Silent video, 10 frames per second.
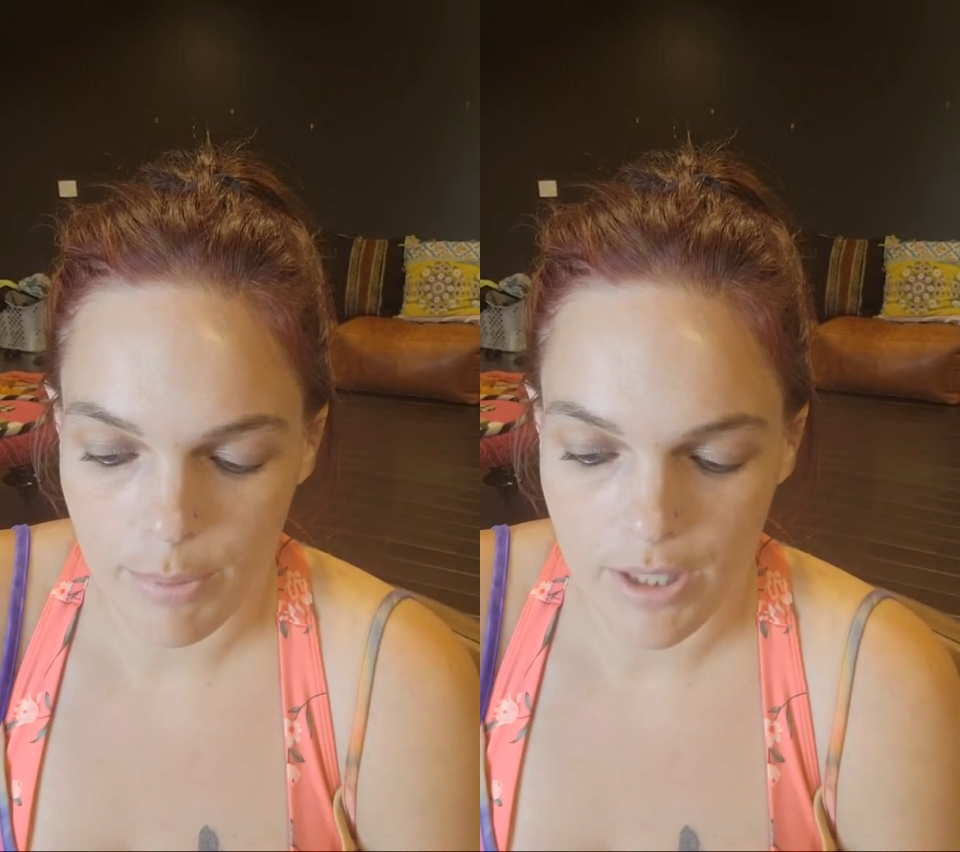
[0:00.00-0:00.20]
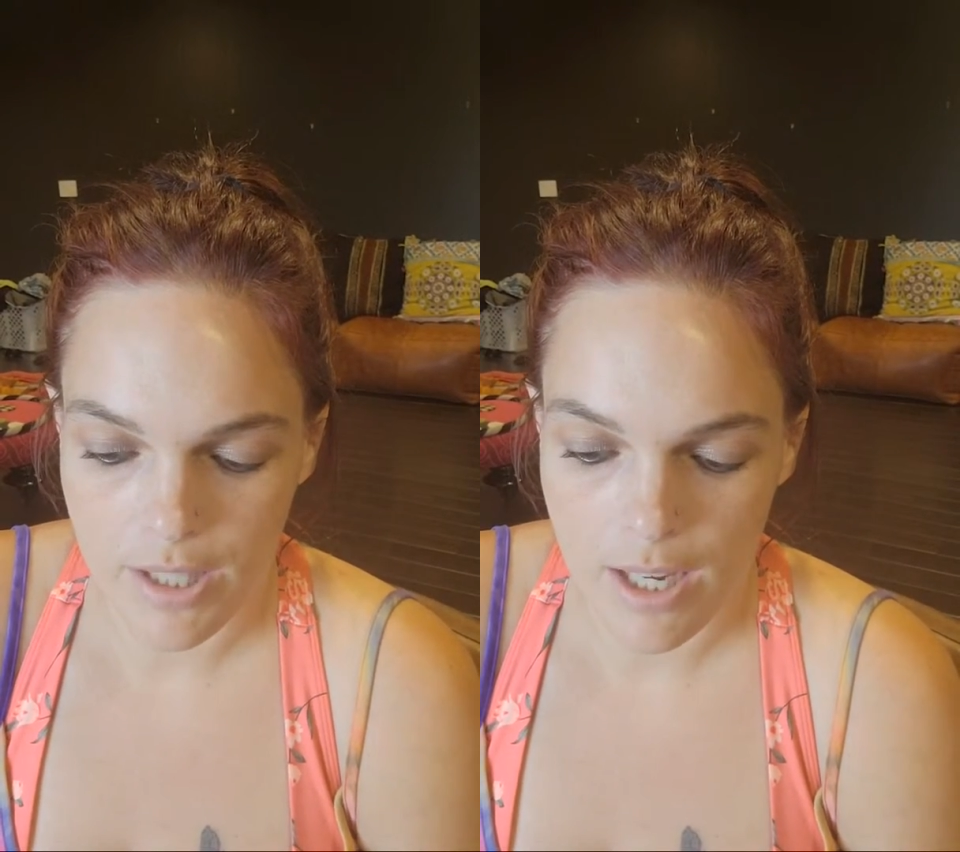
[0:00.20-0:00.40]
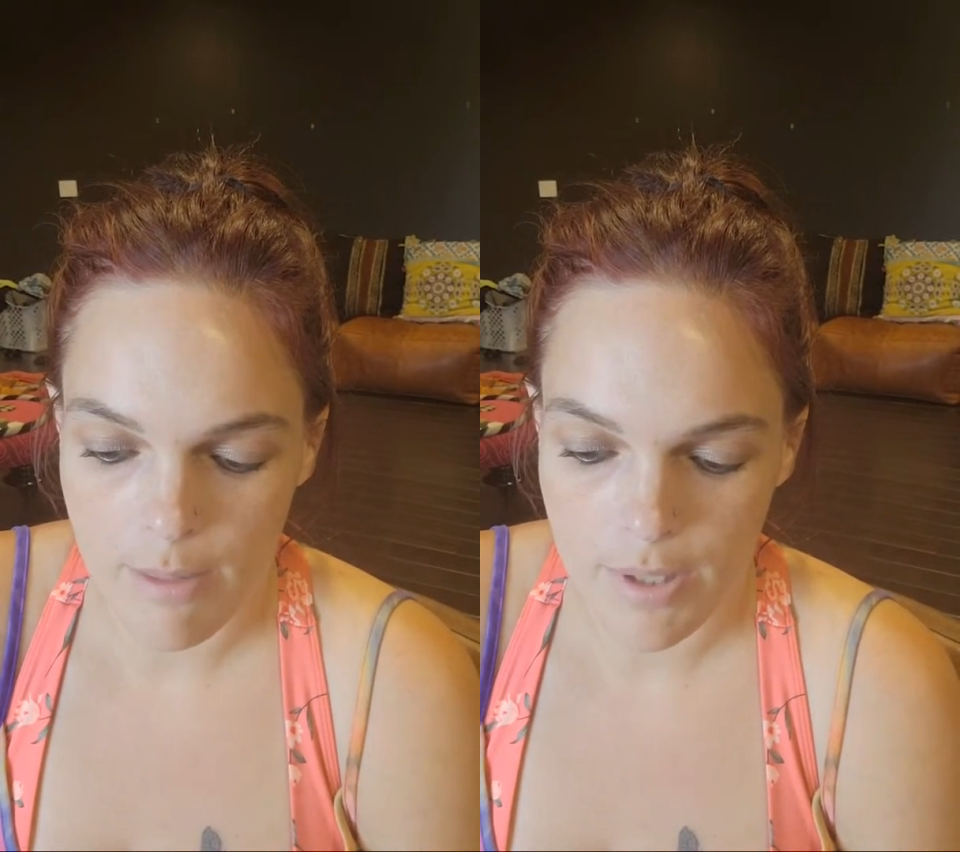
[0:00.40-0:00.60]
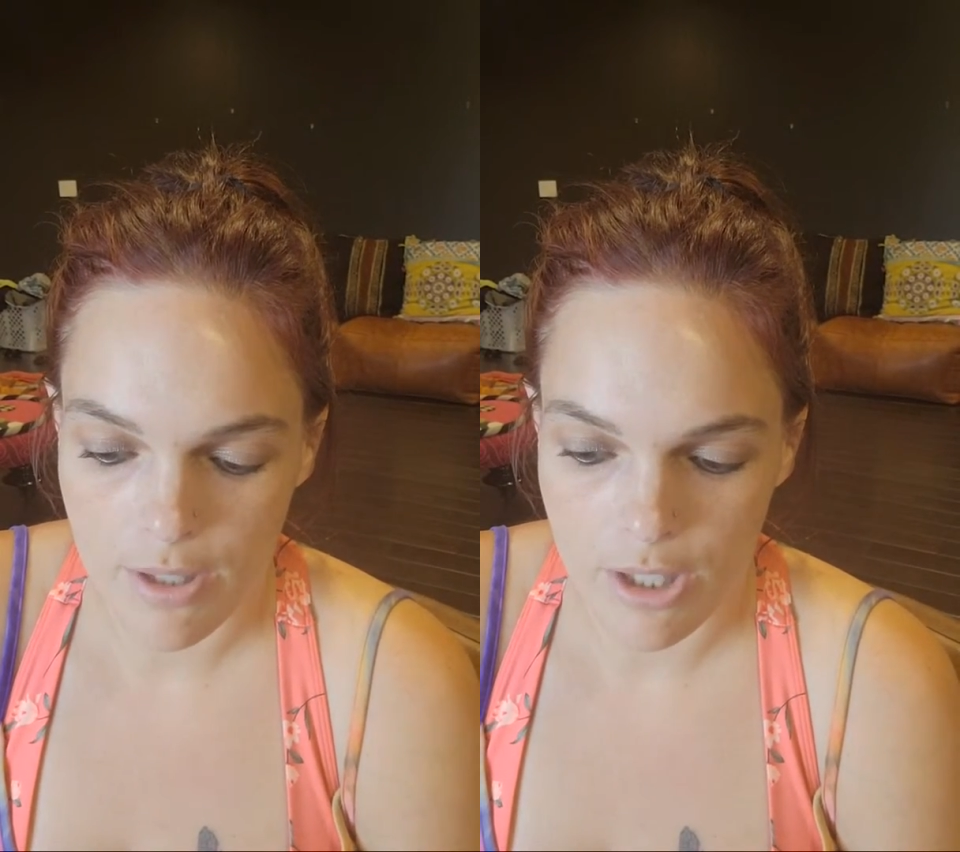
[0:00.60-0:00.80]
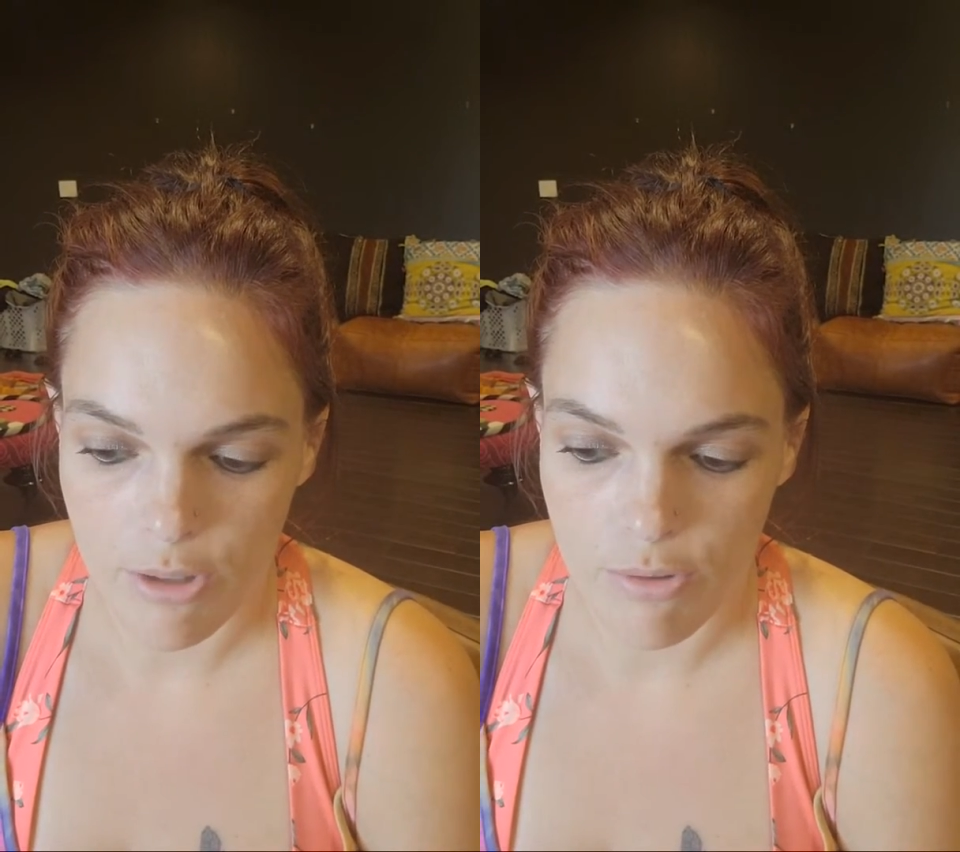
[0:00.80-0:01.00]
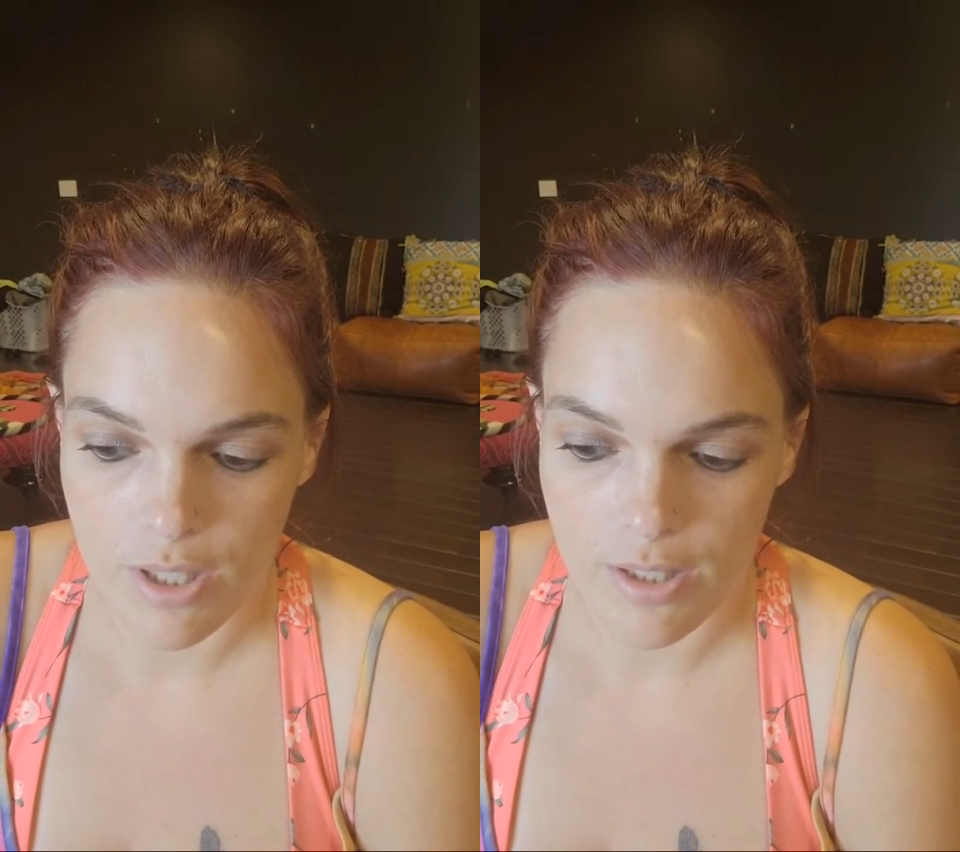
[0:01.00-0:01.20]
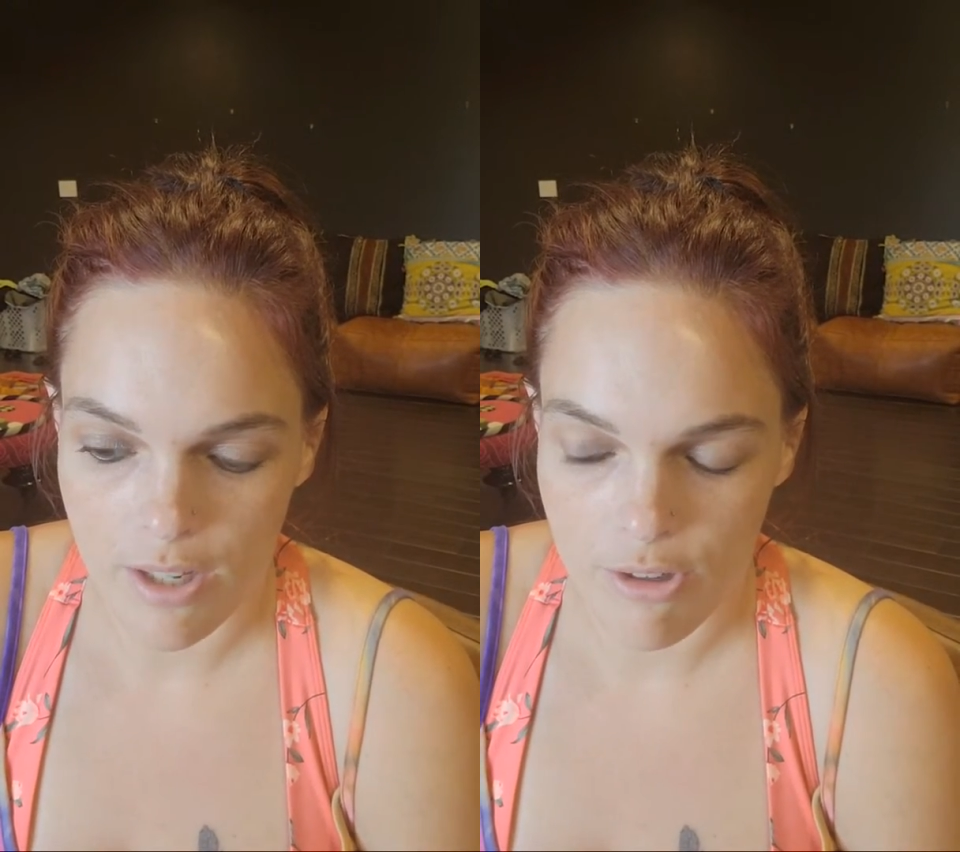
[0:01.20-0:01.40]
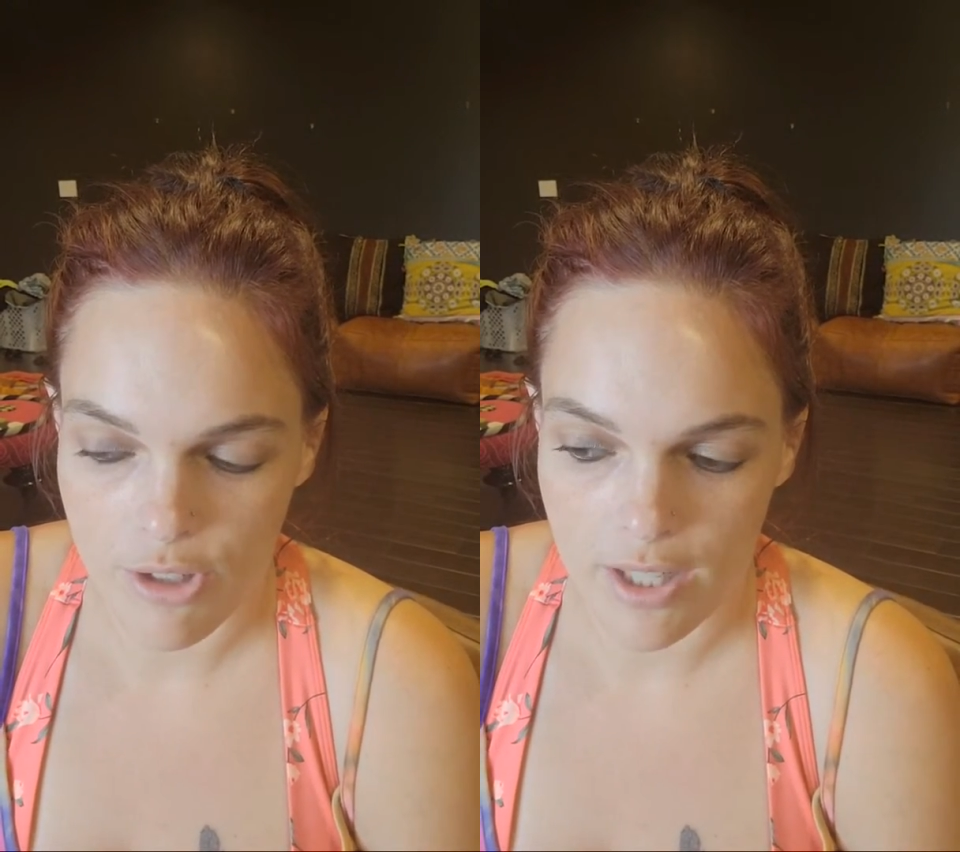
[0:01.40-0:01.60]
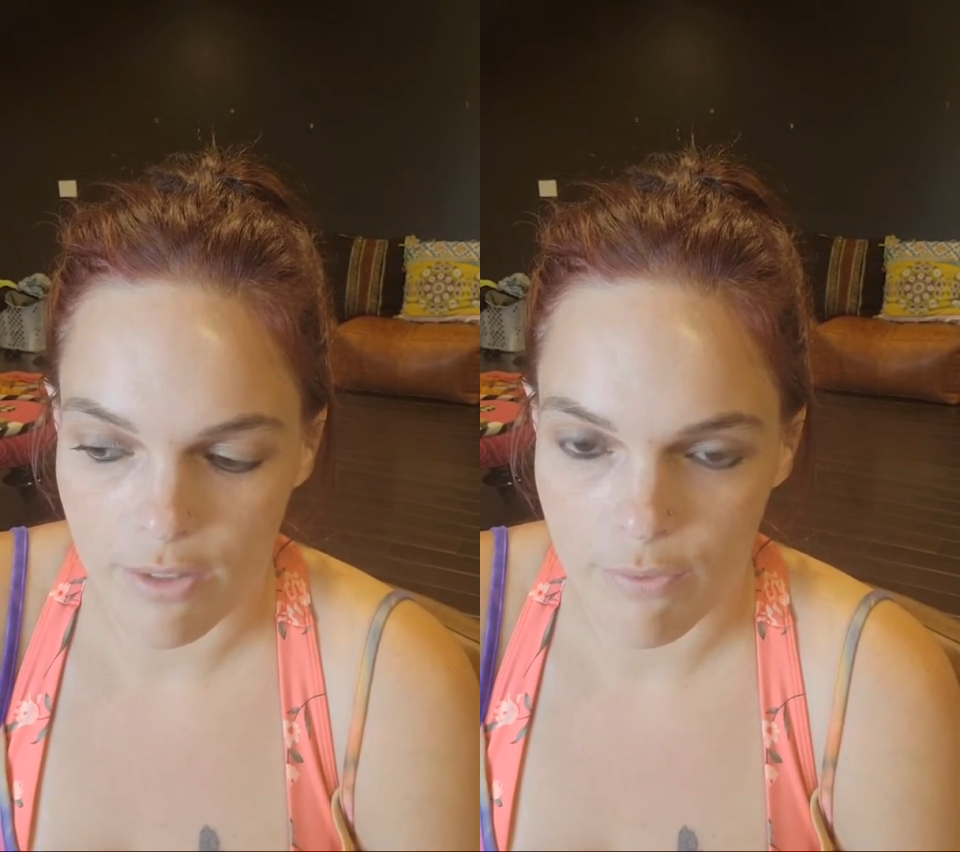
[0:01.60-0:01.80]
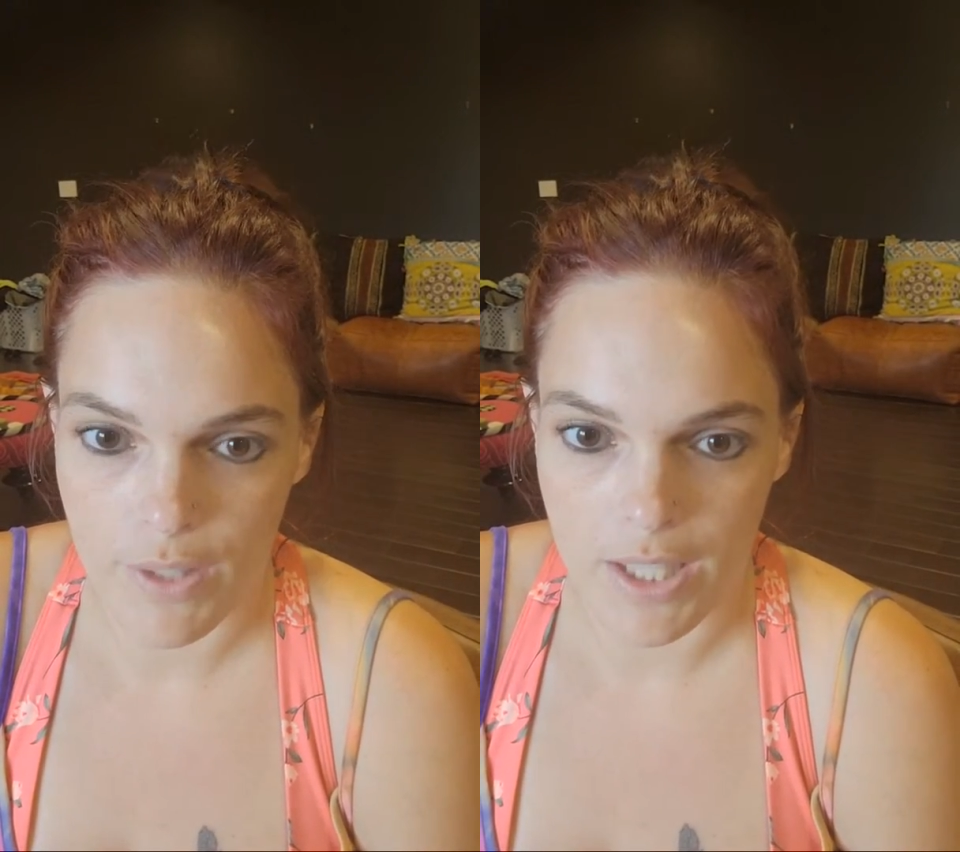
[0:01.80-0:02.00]
blood types are used as
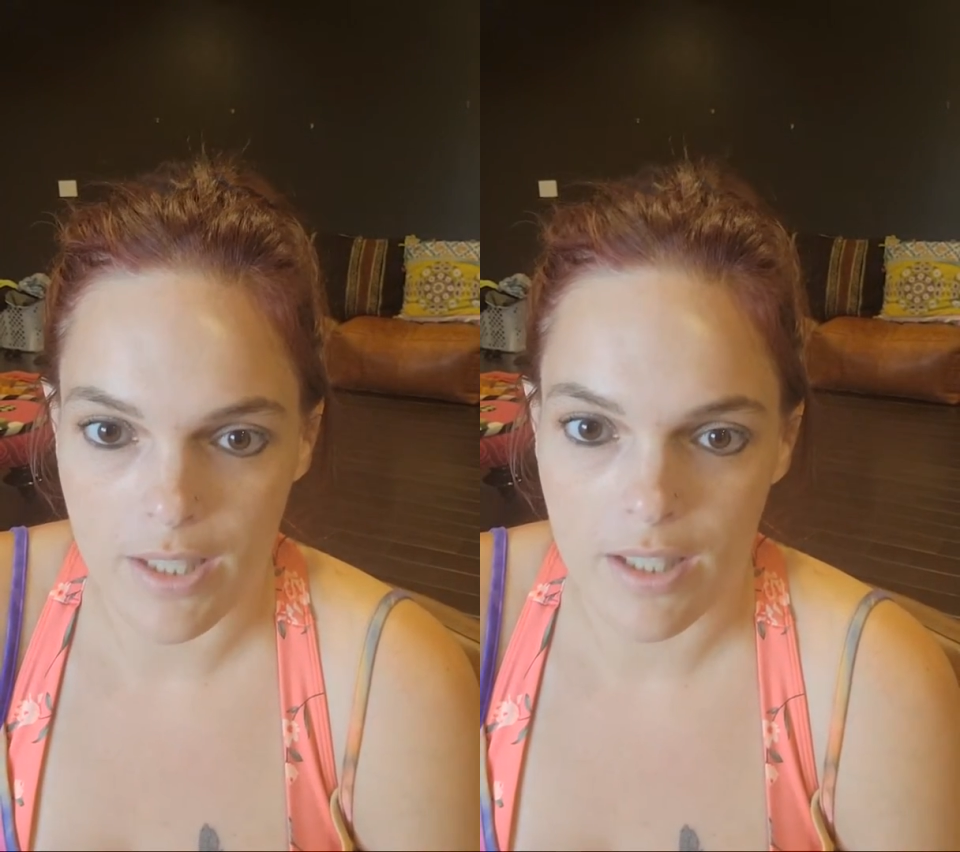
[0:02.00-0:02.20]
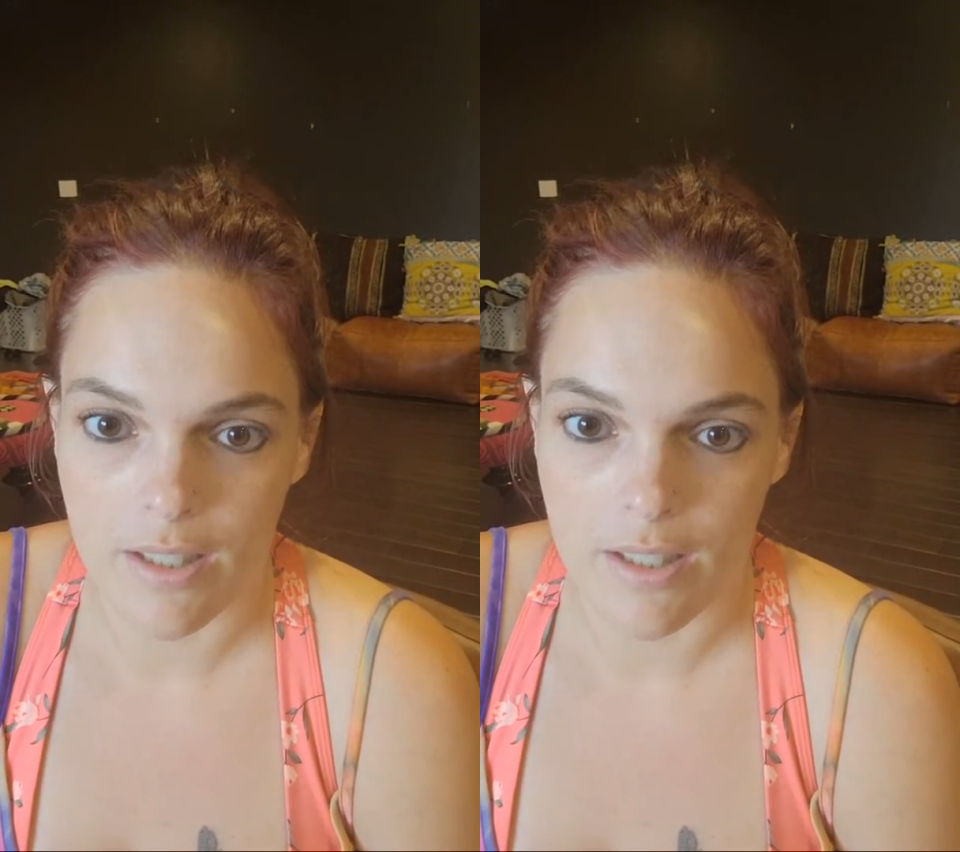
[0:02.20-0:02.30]
energetic feed